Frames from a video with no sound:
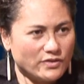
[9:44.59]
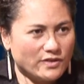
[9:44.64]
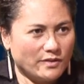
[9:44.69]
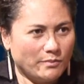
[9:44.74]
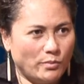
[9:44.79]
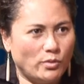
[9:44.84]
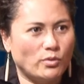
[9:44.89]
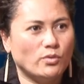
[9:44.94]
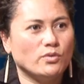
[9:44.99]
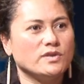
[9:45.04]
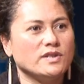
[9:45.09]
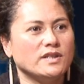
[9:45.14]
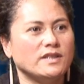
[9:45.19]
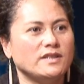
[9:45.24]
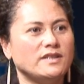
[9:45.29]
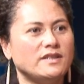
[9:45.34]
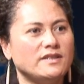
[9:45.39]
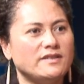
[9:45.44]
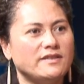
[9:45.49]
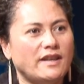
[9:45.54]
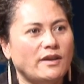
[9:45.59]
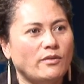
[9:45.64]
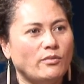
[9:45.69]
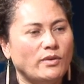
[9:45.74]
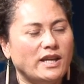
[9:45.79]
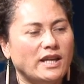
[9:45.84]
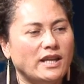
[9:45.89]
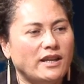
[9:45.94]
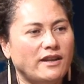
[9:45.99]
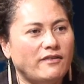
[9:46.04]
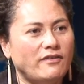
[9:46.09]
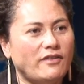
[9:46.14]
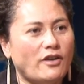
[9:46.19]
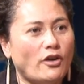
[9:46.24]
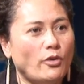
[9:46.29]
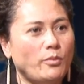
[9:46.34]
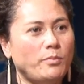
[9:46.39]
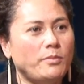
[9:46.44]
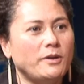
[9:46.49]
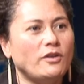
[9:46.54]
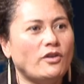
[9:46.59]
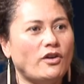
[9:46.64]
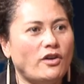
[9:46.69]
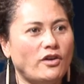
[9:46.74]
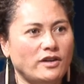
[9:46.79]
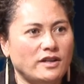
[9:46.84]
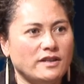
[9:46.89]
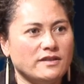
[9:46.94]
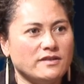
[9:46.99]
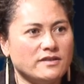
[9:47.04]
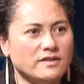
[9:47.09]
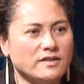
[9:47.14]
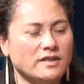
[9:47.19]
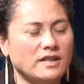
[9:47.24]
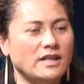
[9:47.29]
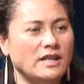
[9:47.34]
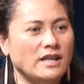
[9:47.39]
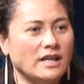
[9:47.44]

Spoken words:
important is that we can have open, honest,